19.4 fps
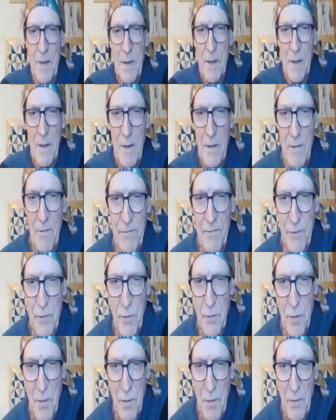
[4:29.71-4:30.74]
of
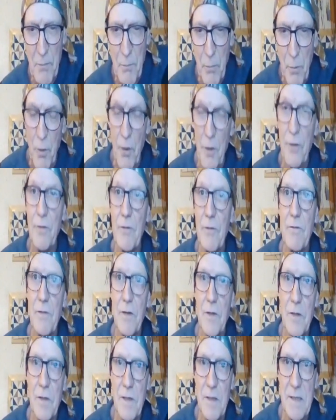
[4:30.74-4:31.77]
the board of
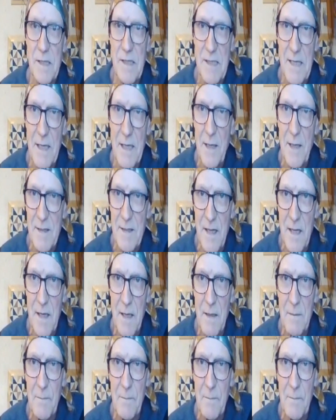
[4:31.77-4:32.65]
the Saint-Nazaire